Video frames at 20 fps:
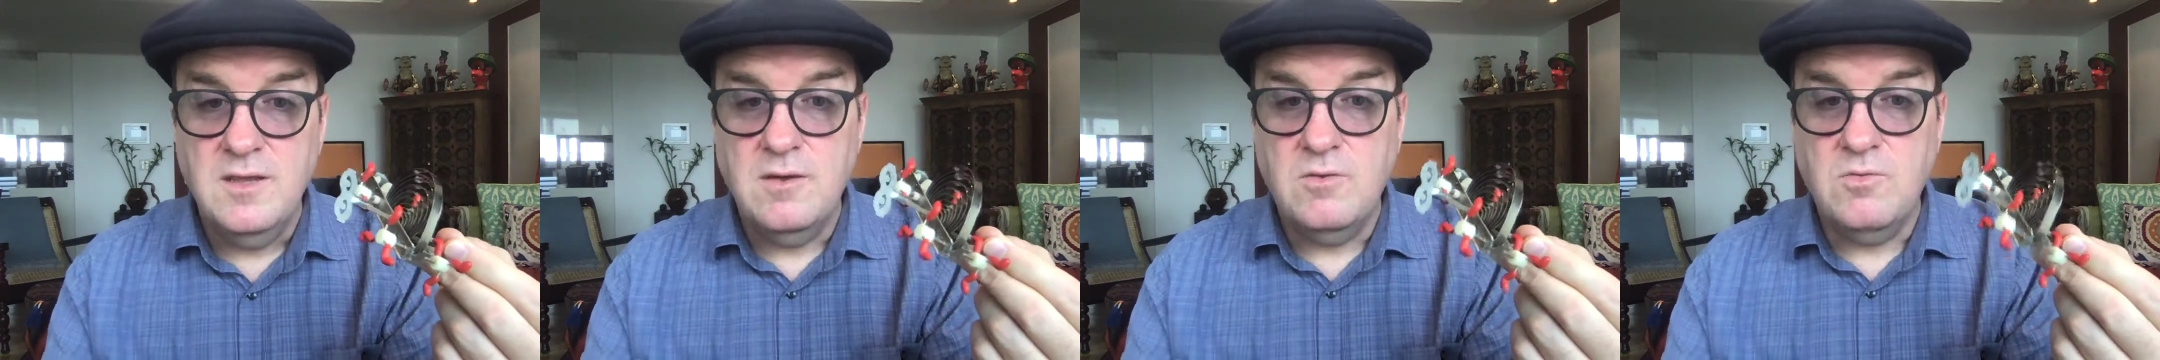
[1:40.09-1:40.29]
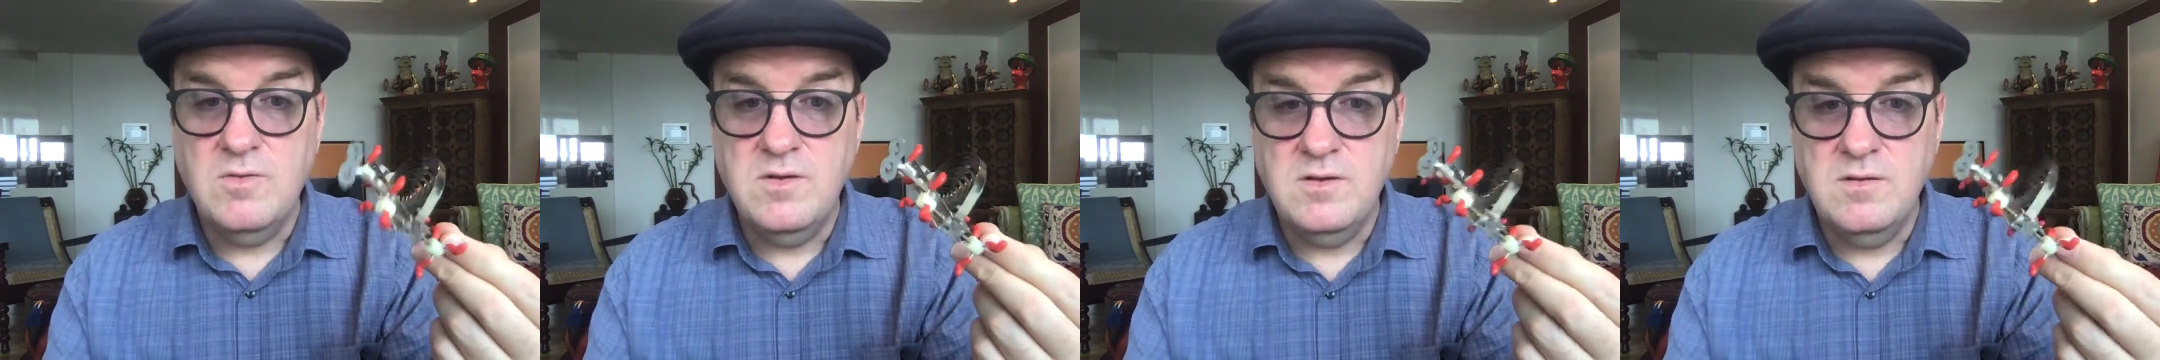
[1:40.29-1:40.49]

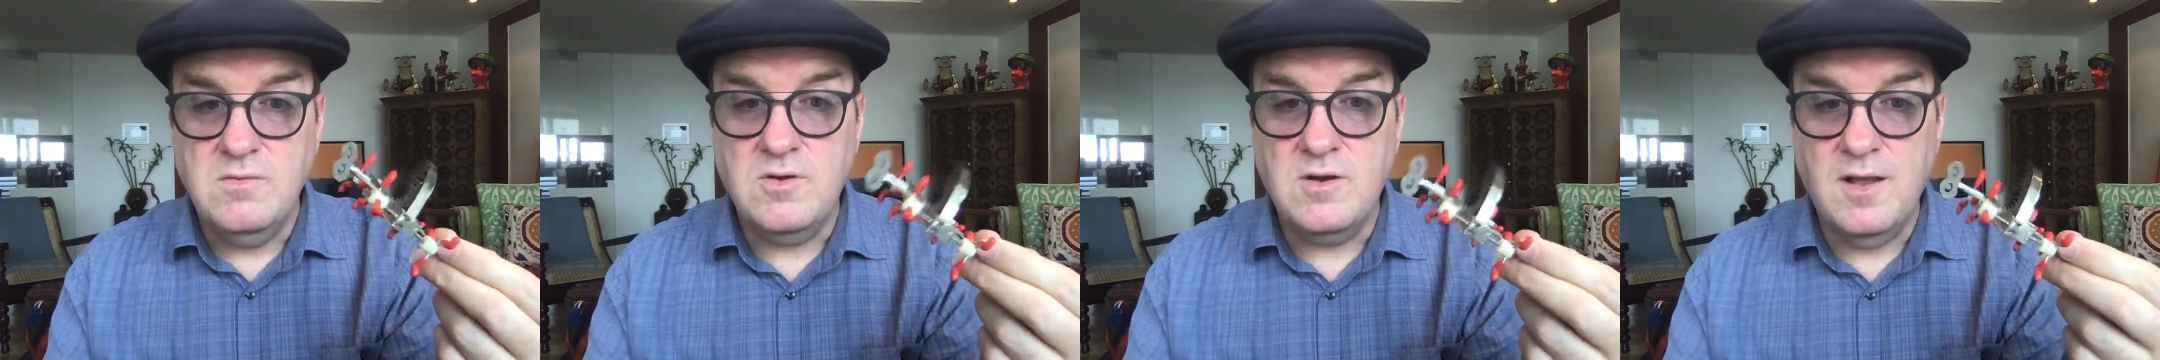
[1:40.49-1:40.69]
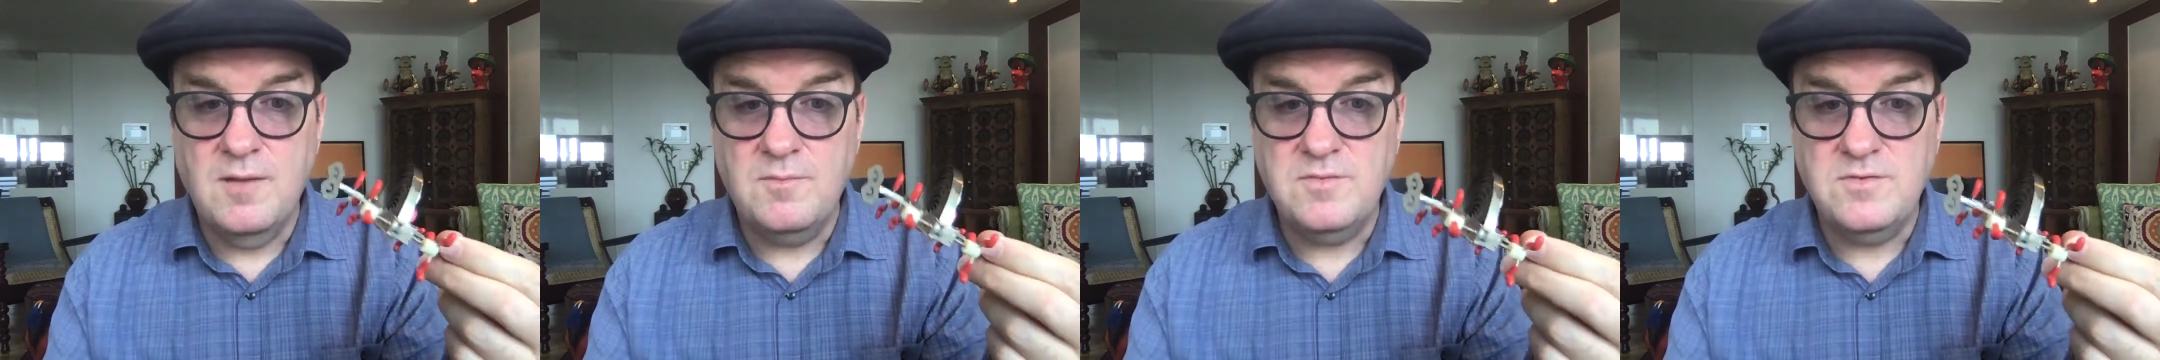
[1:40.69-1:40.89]
when you
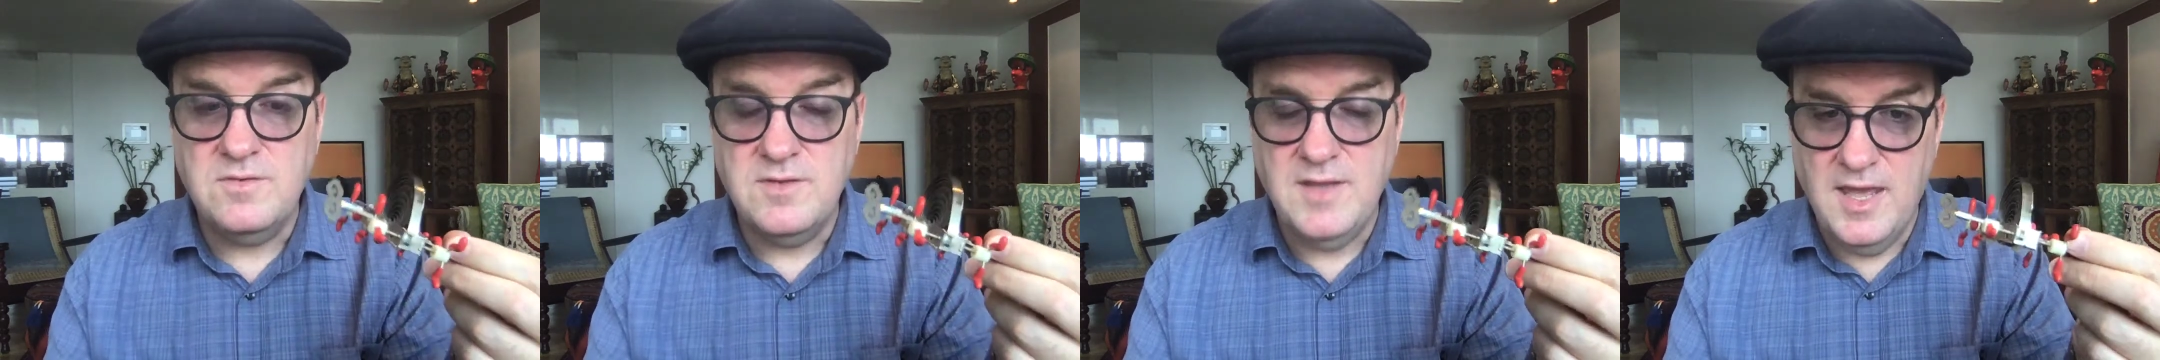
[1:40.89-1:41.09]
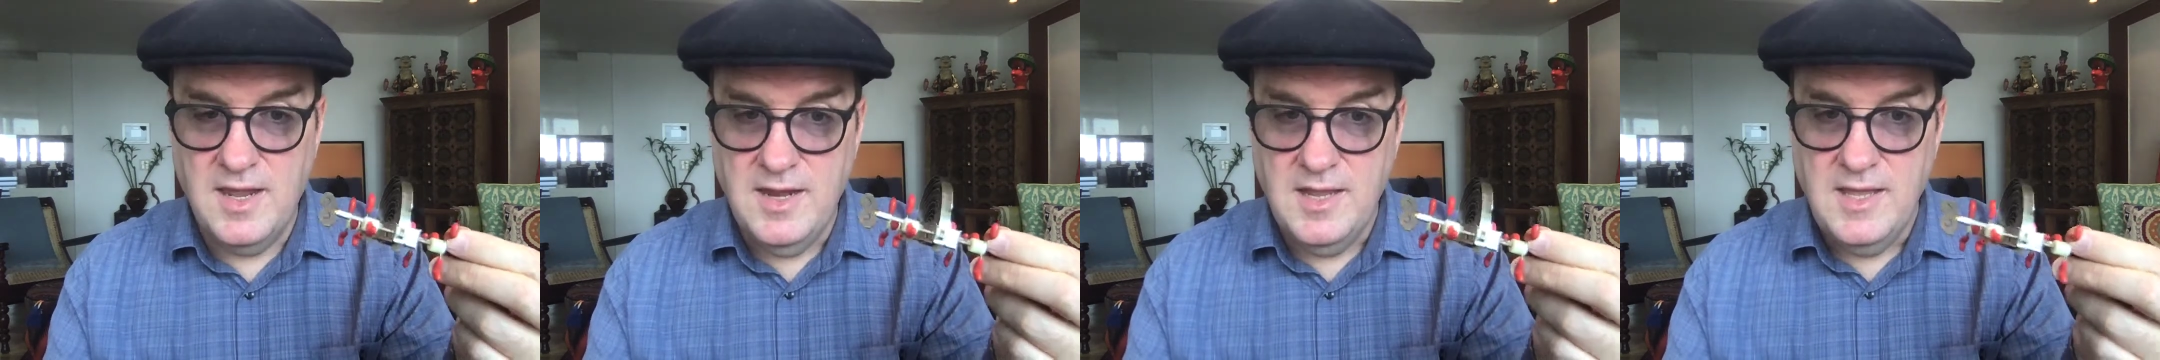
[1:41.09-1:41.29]
are
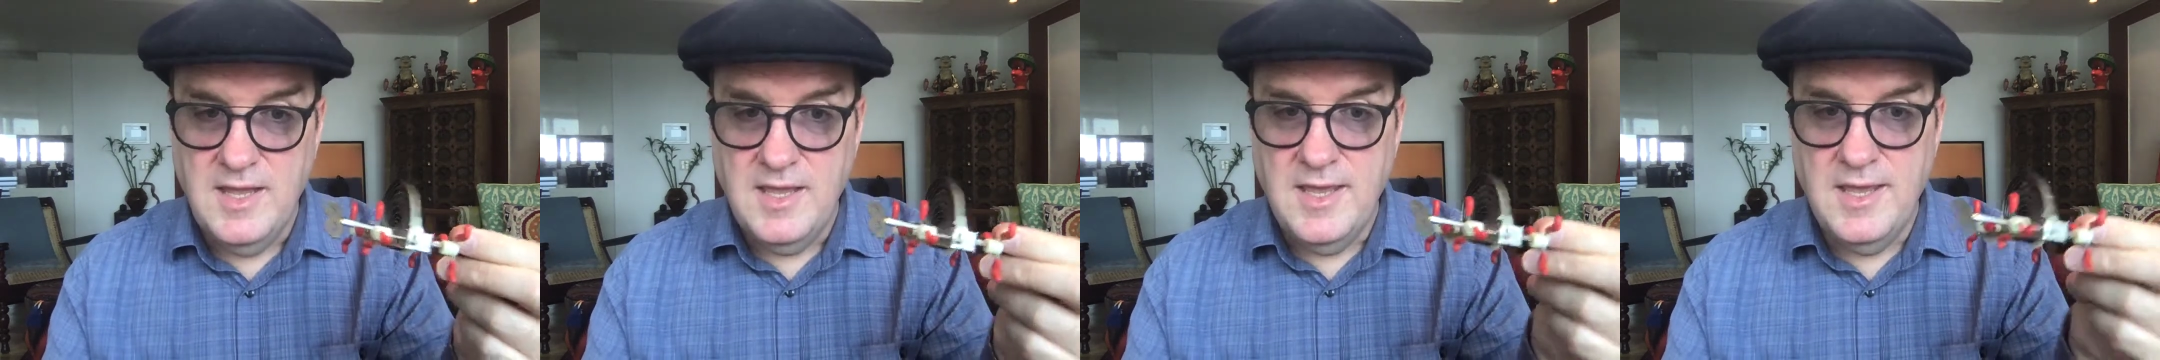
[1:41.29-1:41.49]
upset,